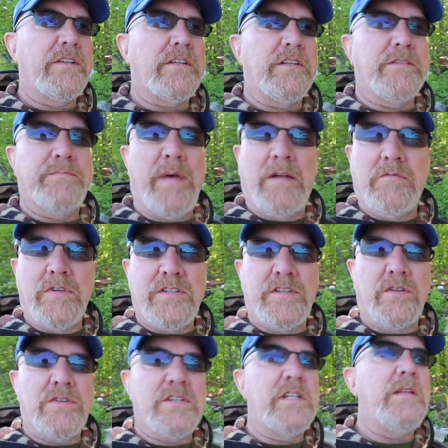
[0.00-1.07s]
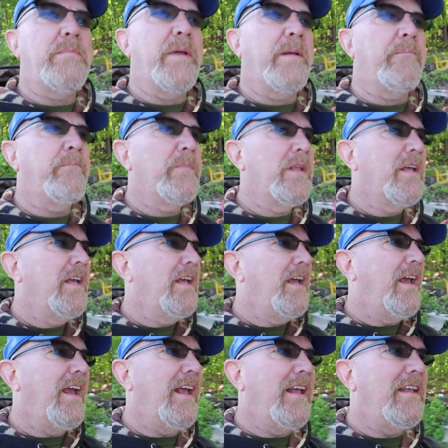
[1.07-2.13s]
because Ben was still sleeping.
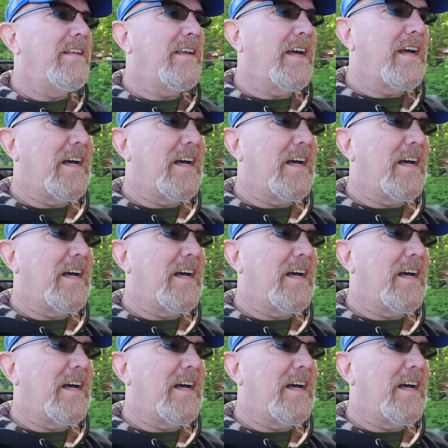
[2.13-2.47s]
And